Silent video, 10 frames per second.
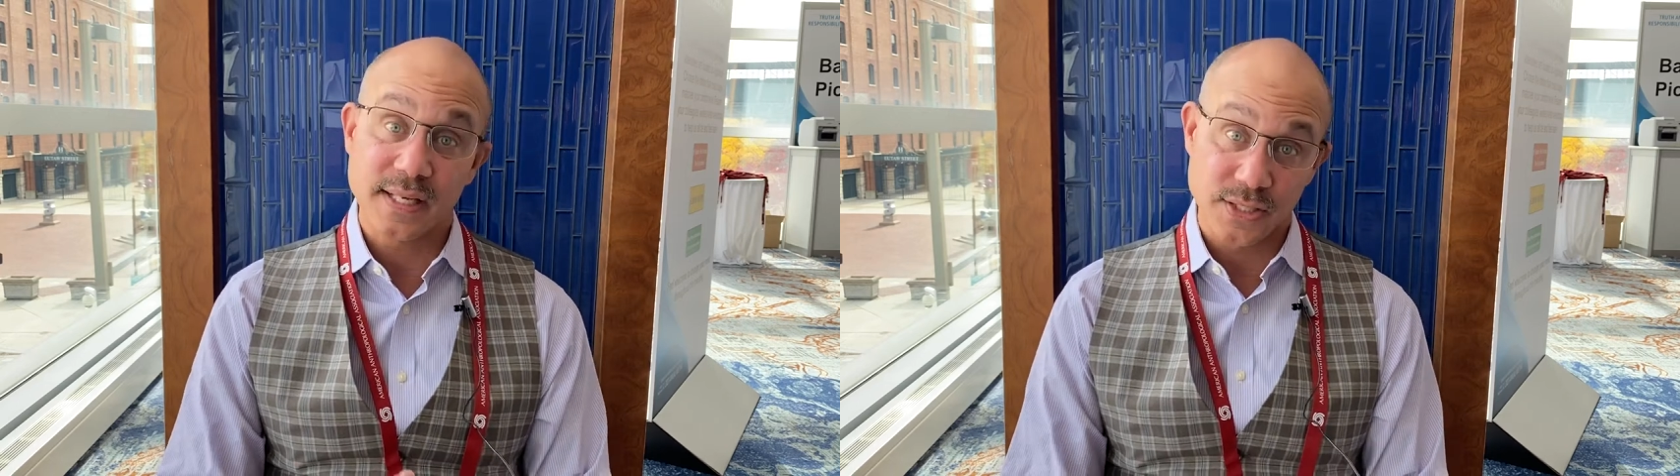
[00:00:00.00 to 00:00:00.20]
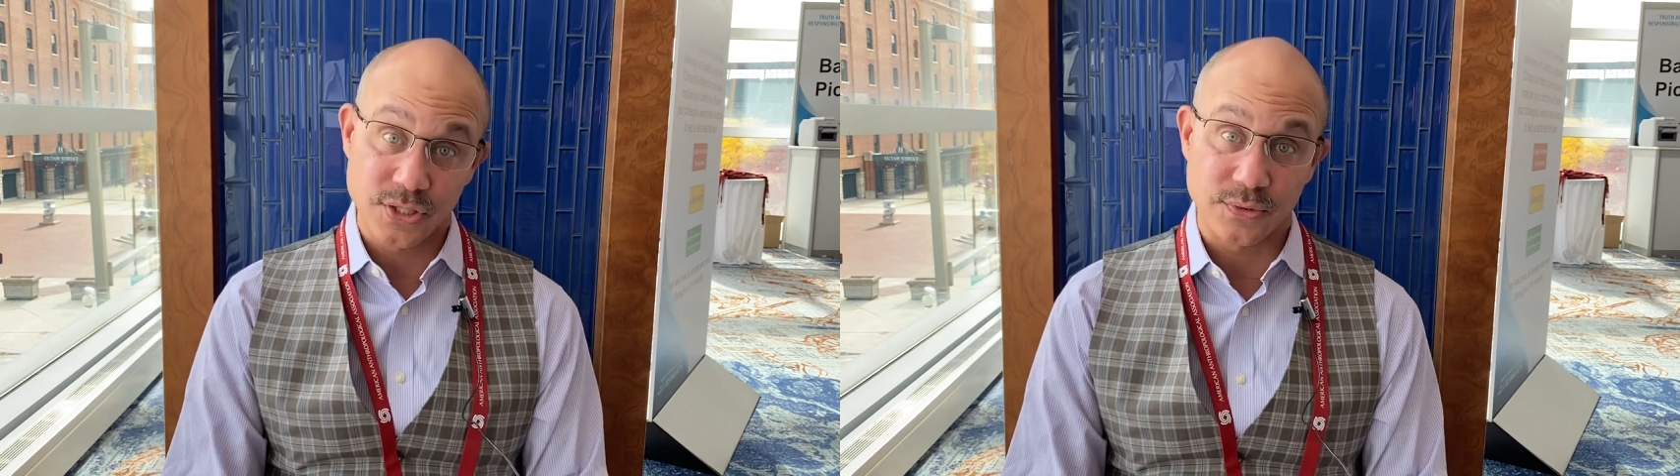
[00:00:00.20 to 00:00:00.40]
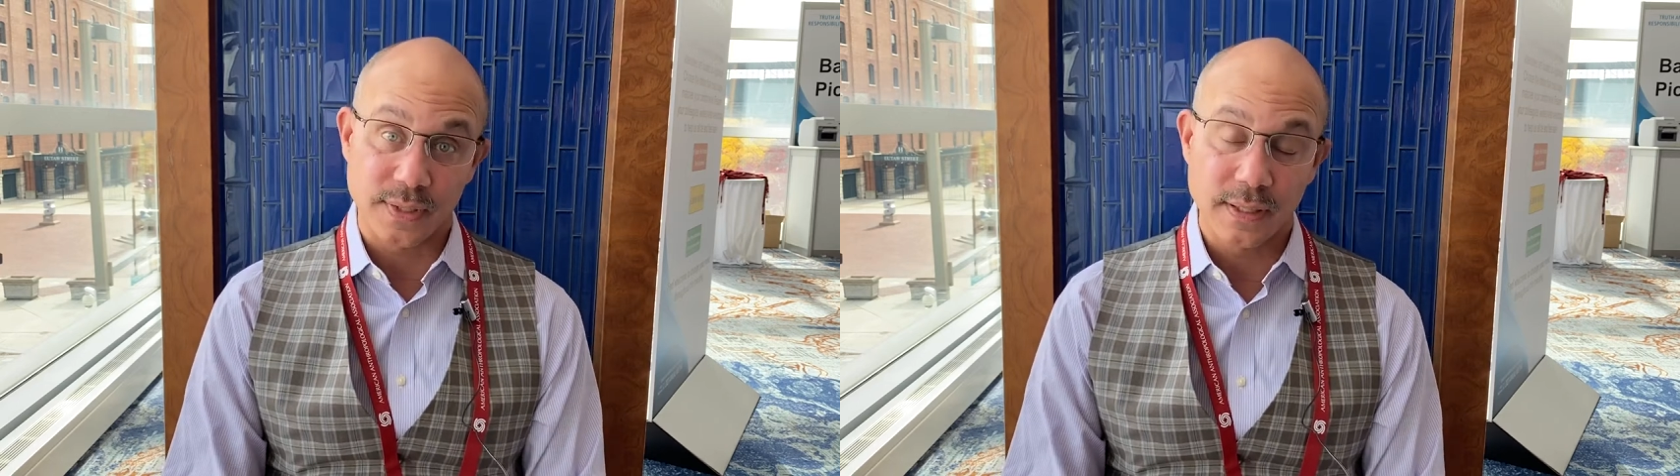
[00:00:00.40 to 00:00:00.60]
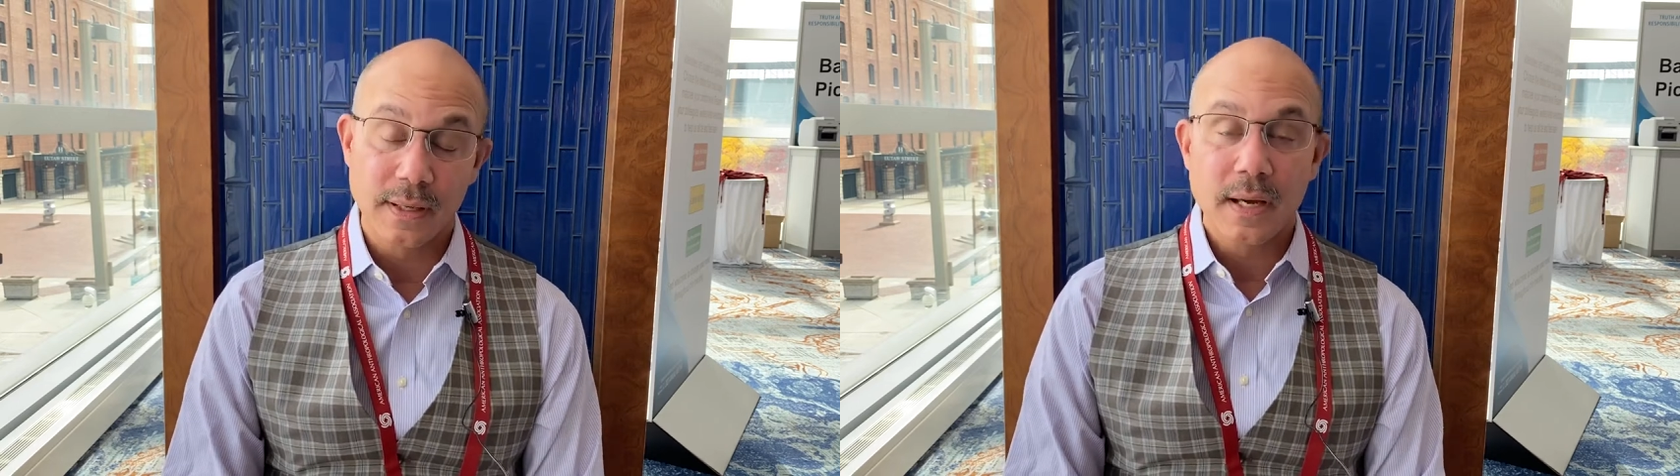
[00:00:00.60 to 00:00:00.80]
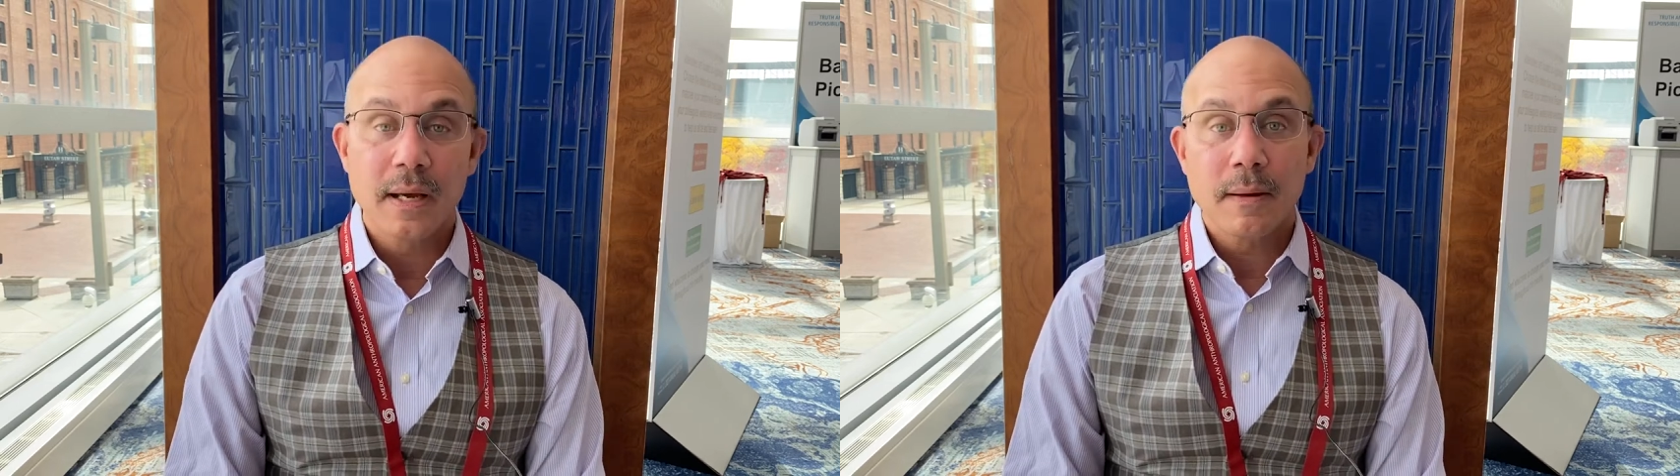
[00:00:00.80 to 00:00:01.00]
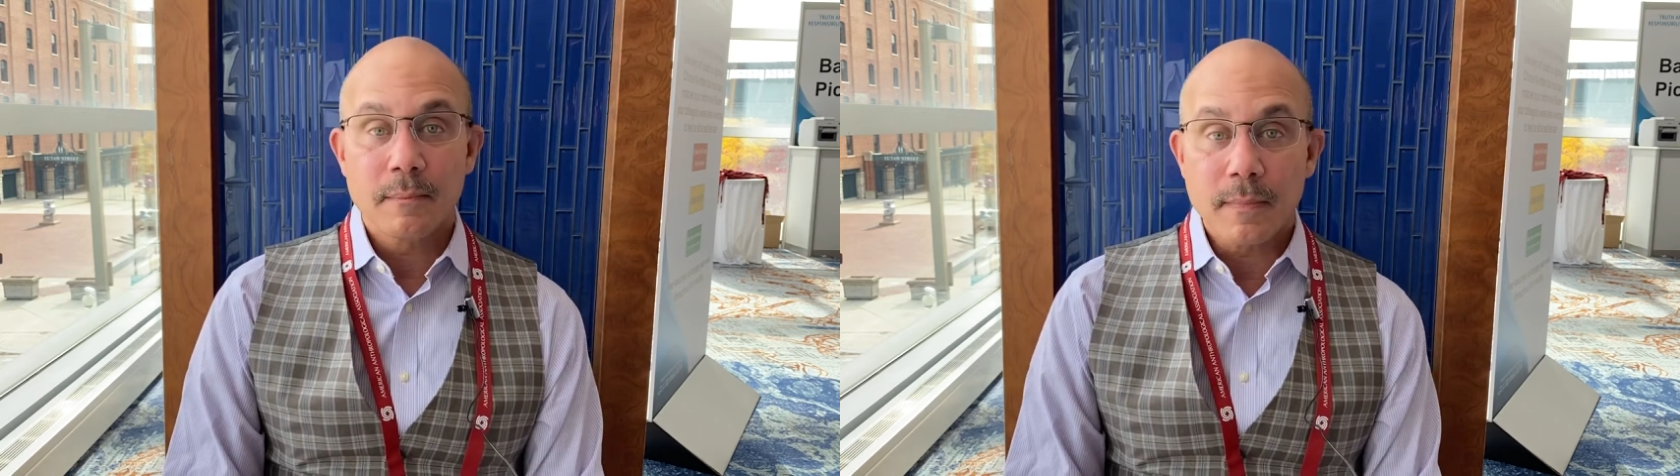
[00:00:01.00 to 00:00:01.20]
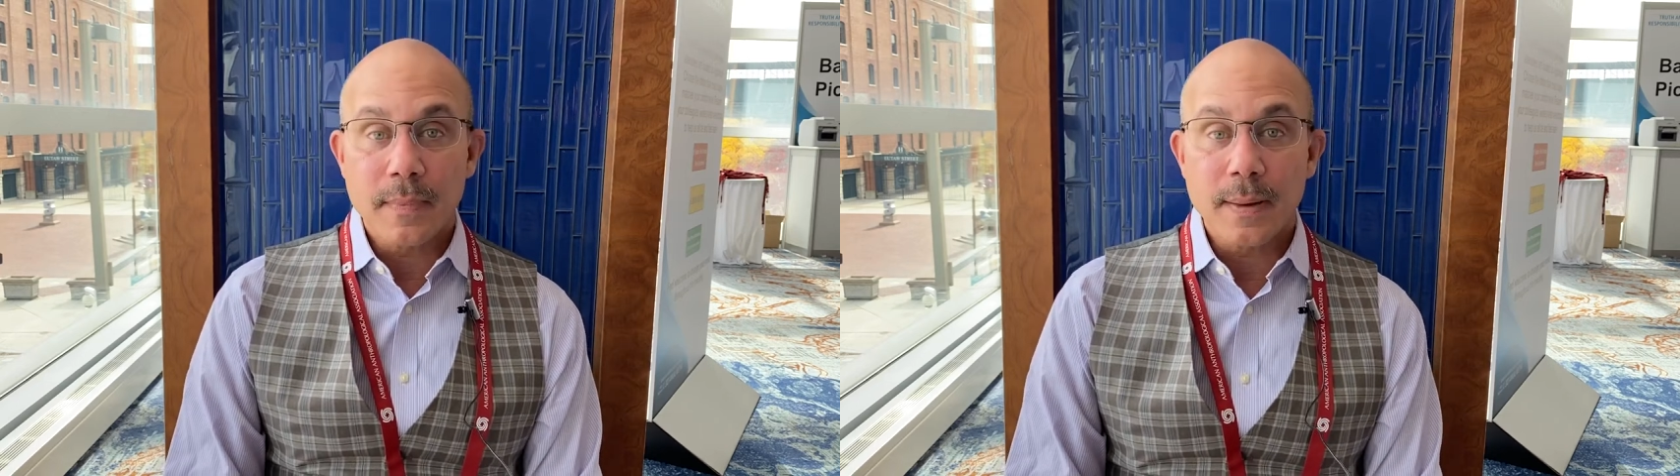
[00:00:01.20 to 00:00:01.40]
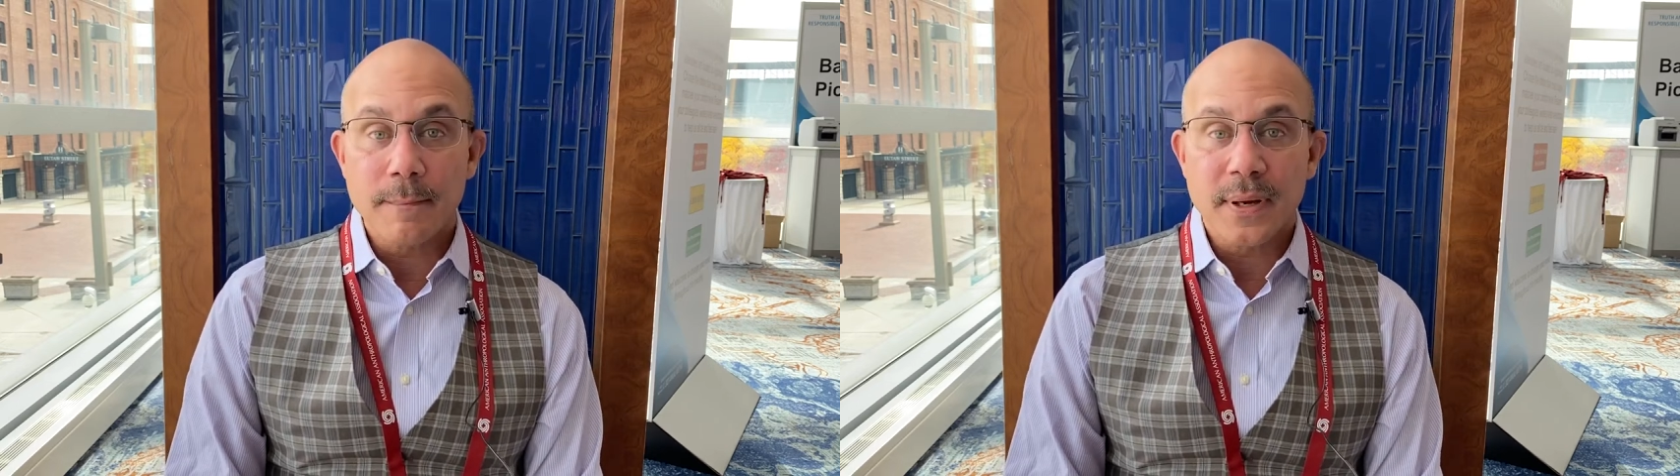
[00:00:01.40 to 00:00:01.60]
history.
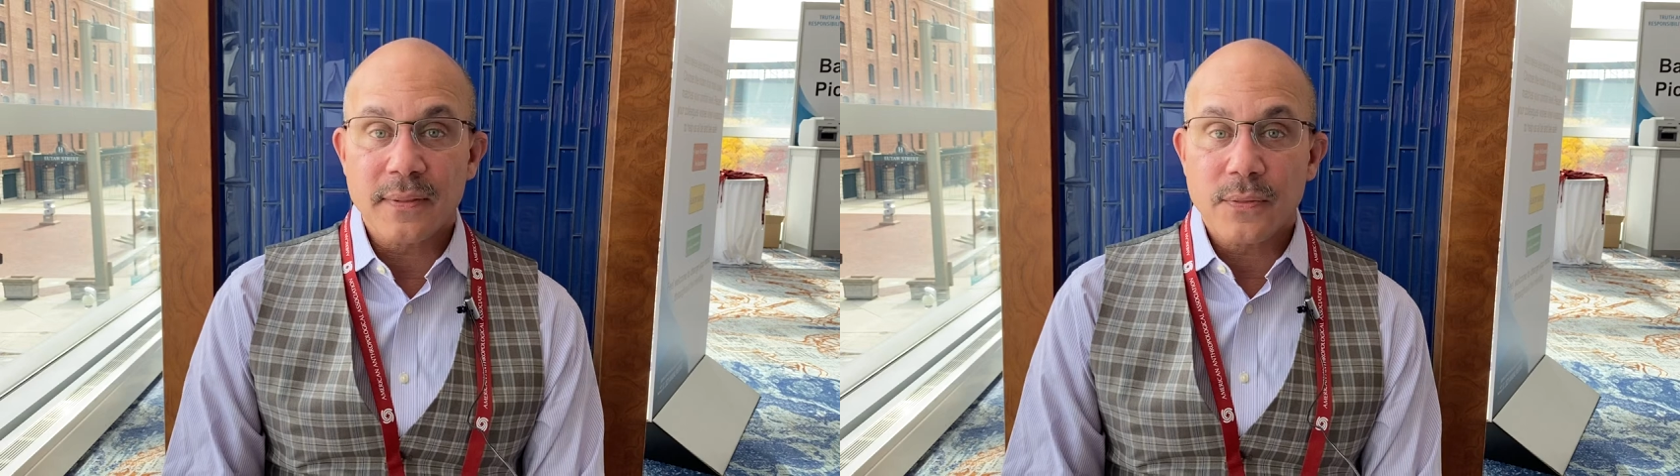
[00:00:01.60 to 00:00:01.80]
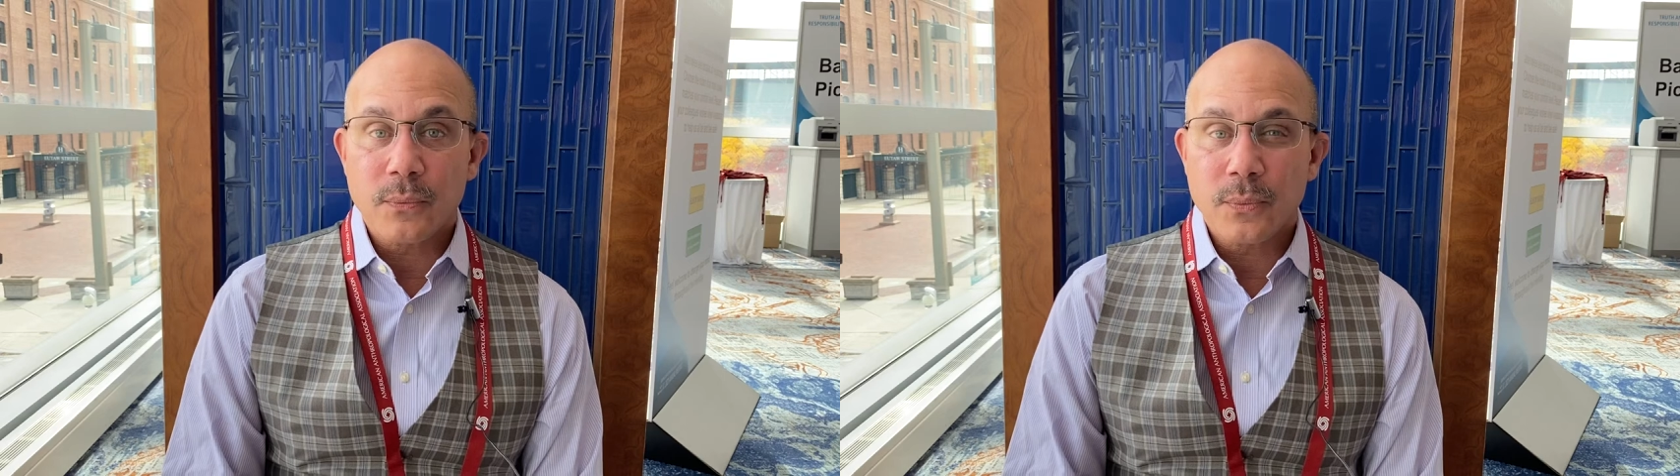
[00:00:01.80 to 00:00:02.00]
But the